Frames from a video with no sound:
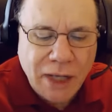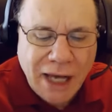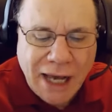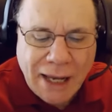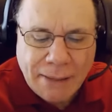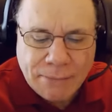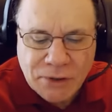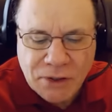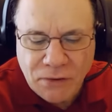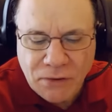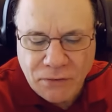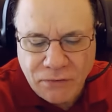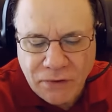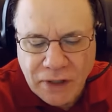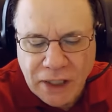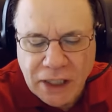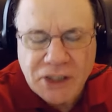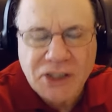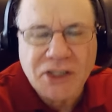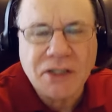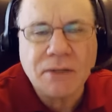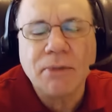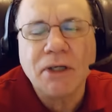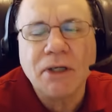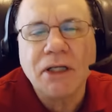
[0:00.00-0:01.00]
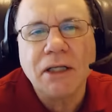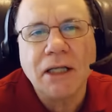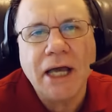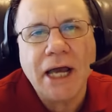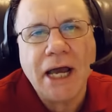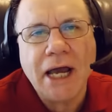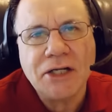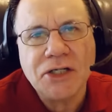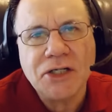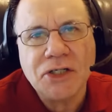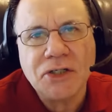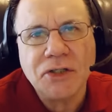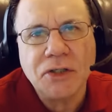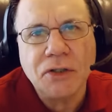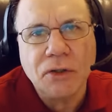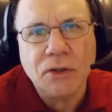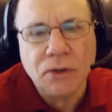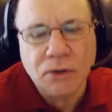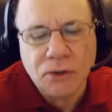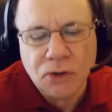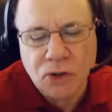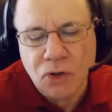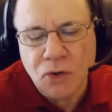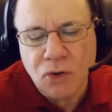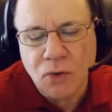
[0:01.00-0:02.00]
observation. But last year,
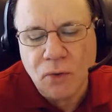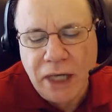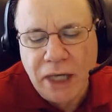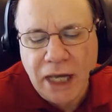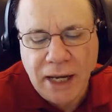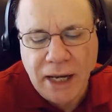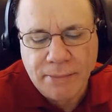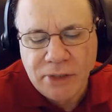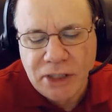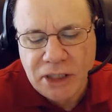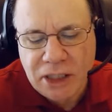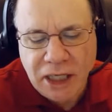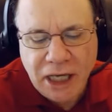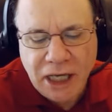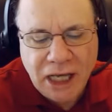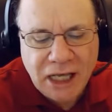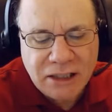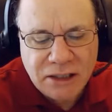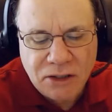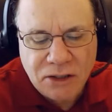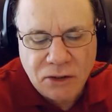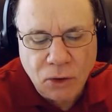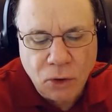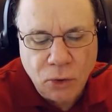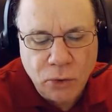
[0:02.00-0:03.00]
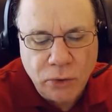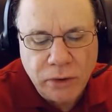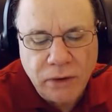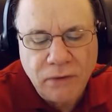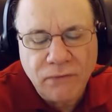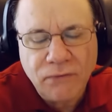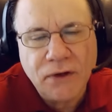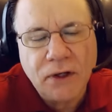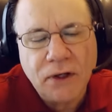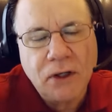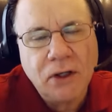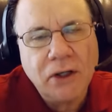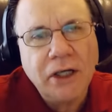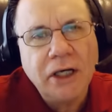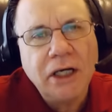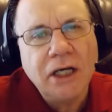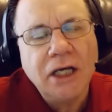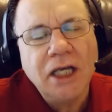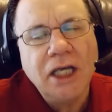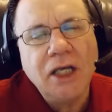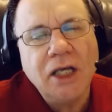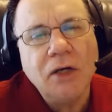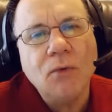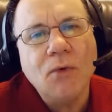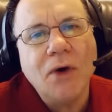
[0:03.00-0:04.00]
two games against Louisville,
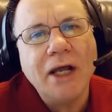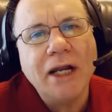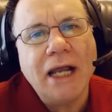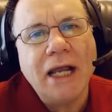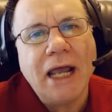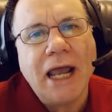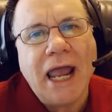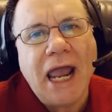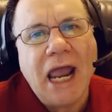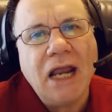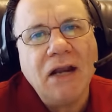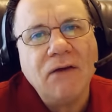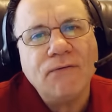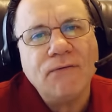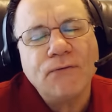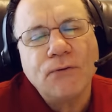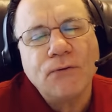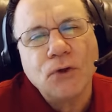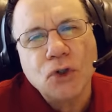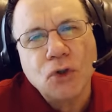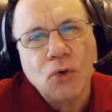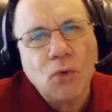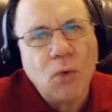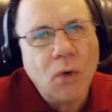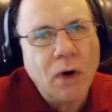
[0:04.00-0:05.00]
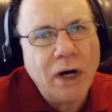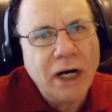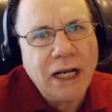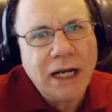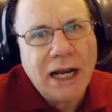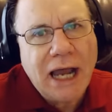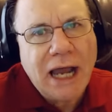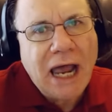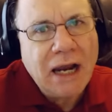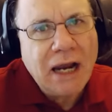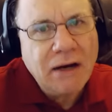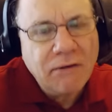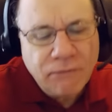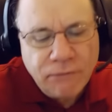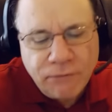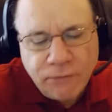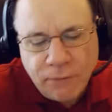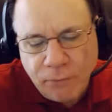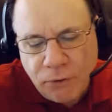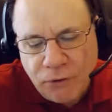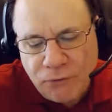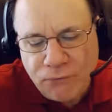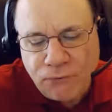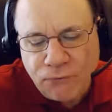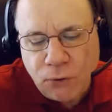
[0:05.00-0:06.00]
he went eight for 29 from
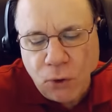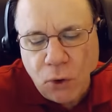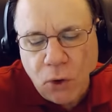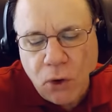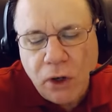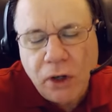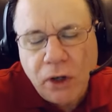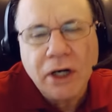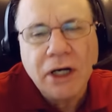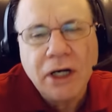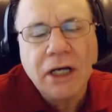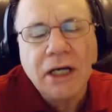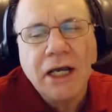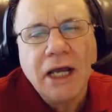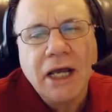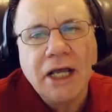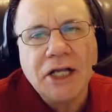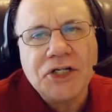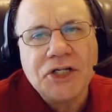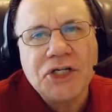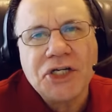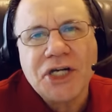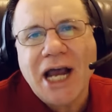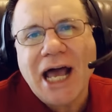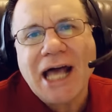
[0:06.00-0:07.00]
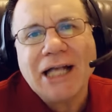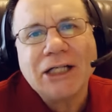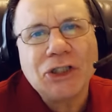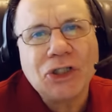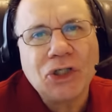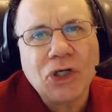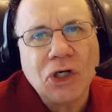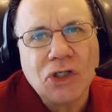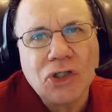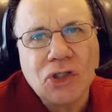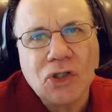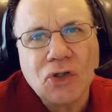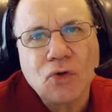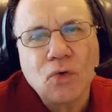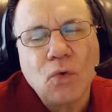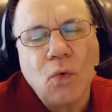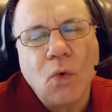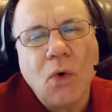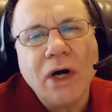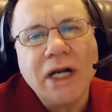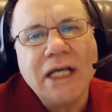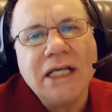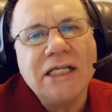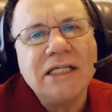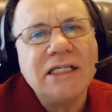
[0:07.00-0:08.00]
the floor and shot just
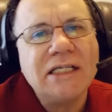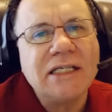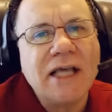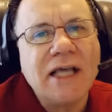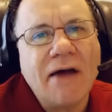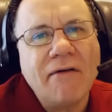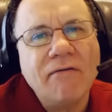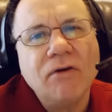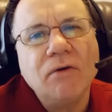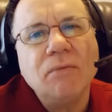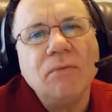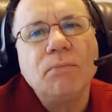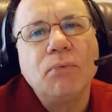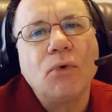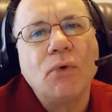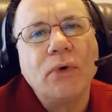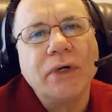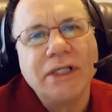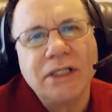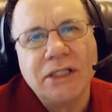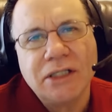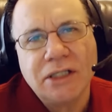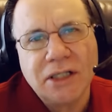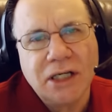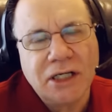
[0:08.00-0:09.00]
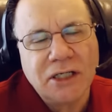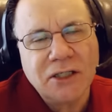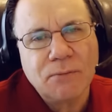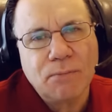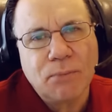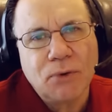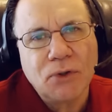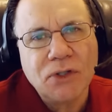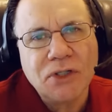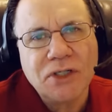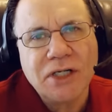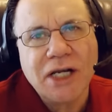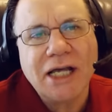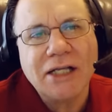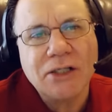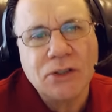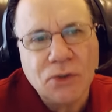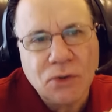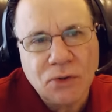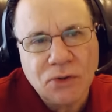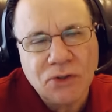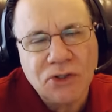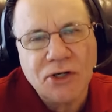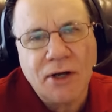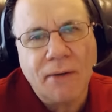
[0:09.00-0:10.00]
27.6%.
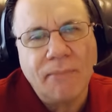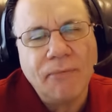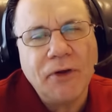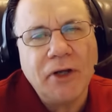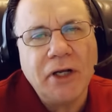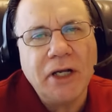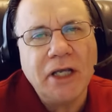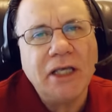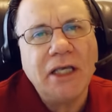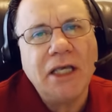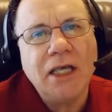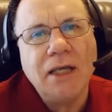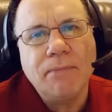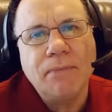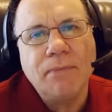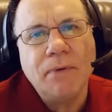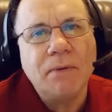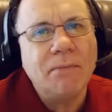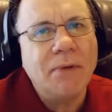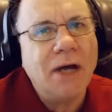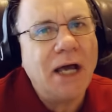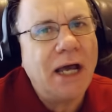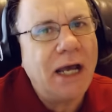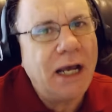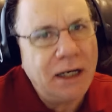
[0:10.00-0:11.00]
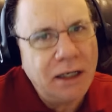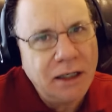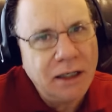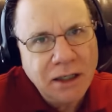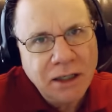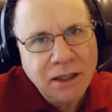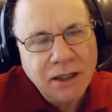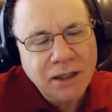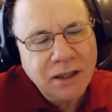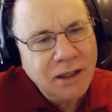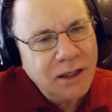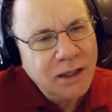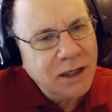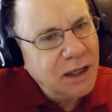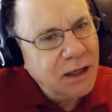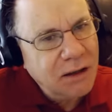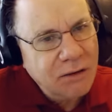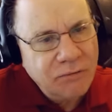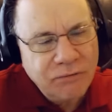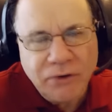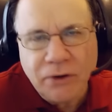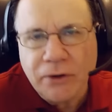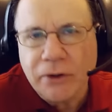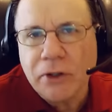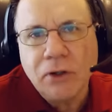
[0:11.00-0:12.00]
So something to keep in mind. Uh,
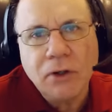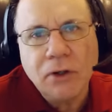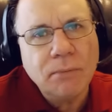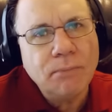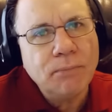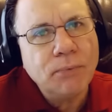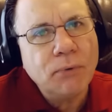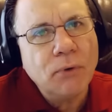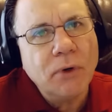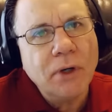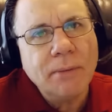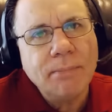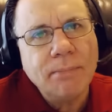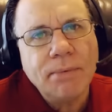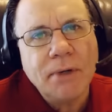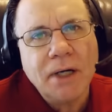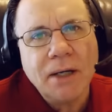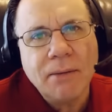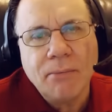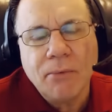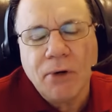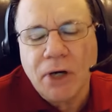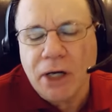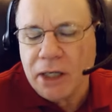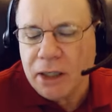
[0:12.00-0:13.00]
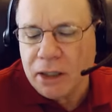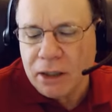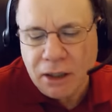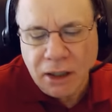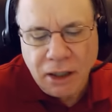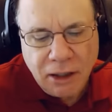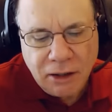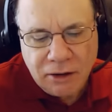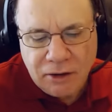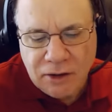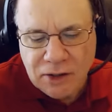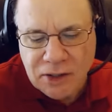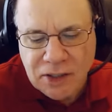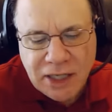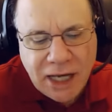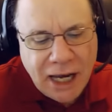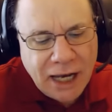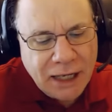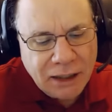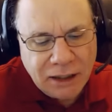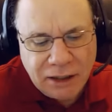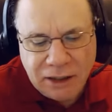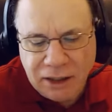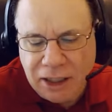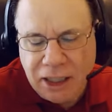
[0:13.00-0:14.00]
very good point by Mike. This guy
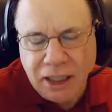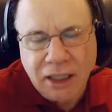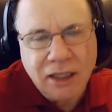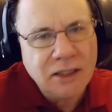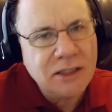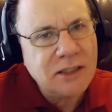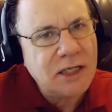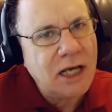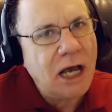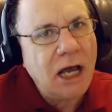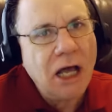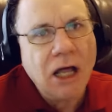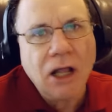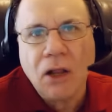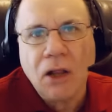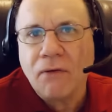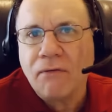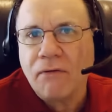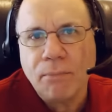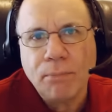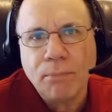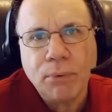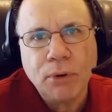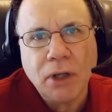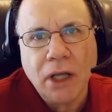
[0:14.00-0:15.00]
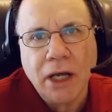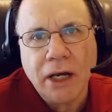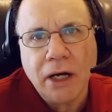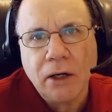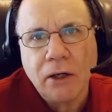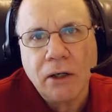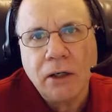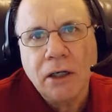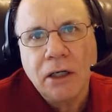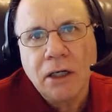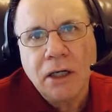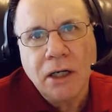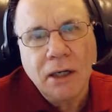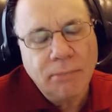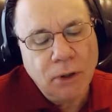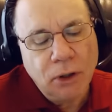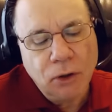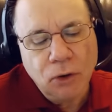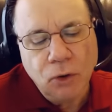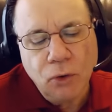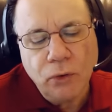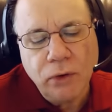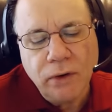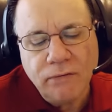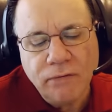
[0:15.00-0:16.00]
kid is a hell of a player,
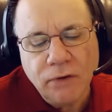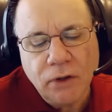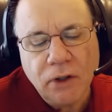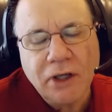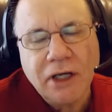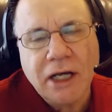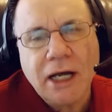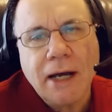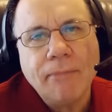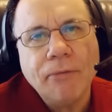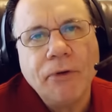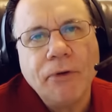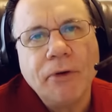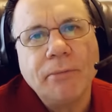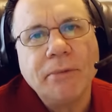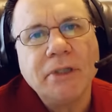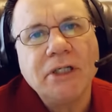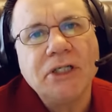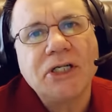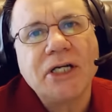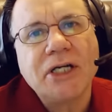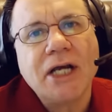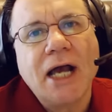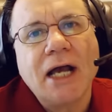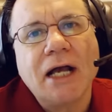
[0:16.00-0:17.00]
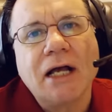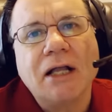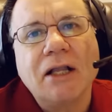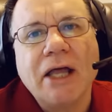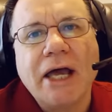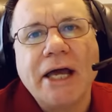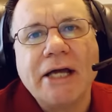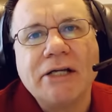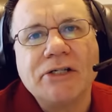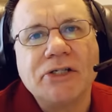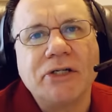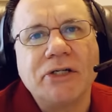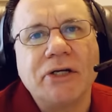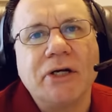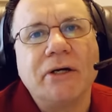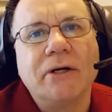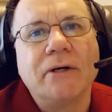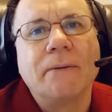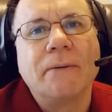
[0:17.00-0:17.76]
but Louisville kept him in check last year.